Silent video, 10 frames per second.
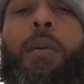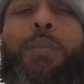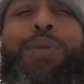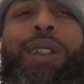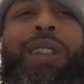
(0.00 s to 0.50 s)

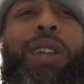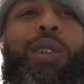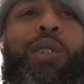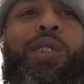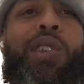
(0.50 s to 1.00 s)
but
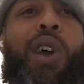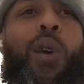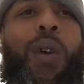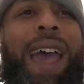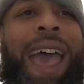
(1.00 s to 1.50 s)
there's
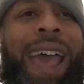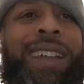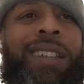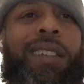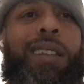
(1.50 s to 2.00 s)
no
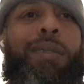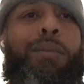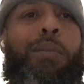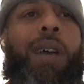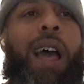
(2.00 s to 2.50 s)
action
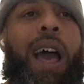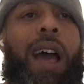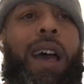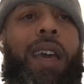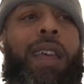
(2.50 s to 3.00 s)

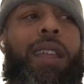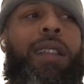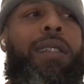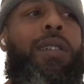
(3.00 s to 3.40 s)
behind